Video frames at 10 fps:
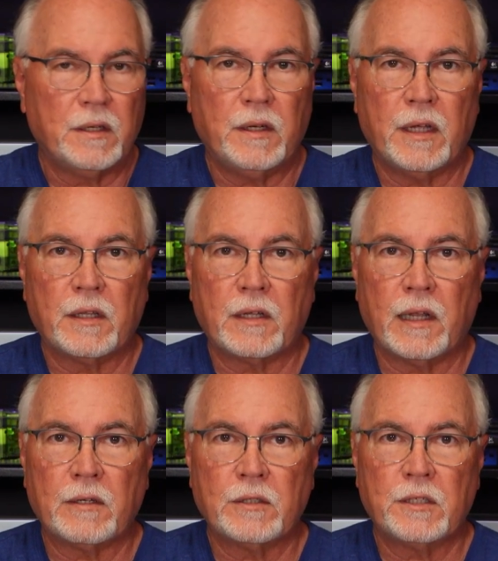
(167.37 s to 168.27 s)
you get the
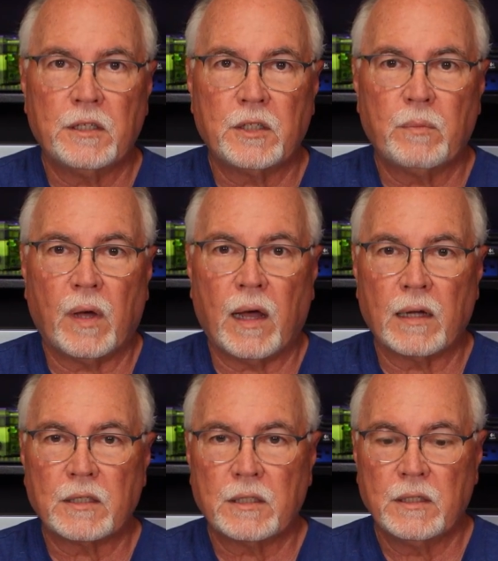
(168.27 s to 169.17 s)
Collector's Edition
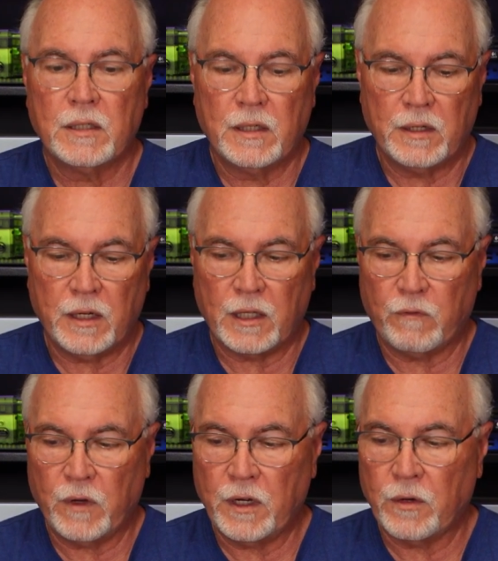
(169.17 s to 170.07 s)
box, you get the
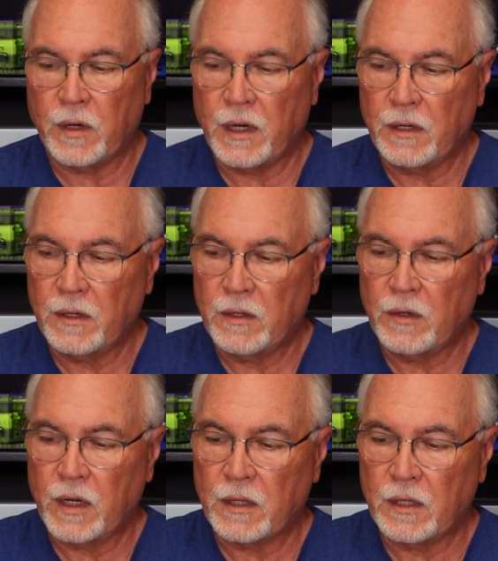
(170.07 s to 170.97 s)
figurine,
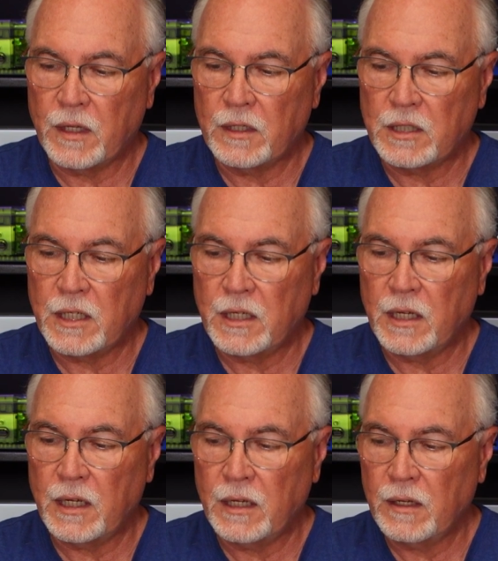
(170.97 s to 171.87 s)
you get the
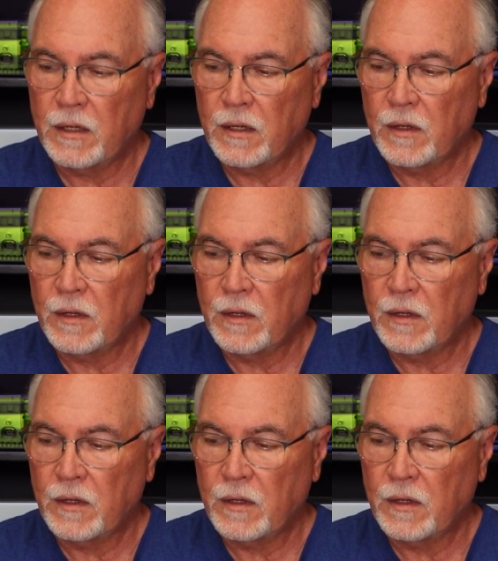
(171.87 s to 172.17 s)
CD,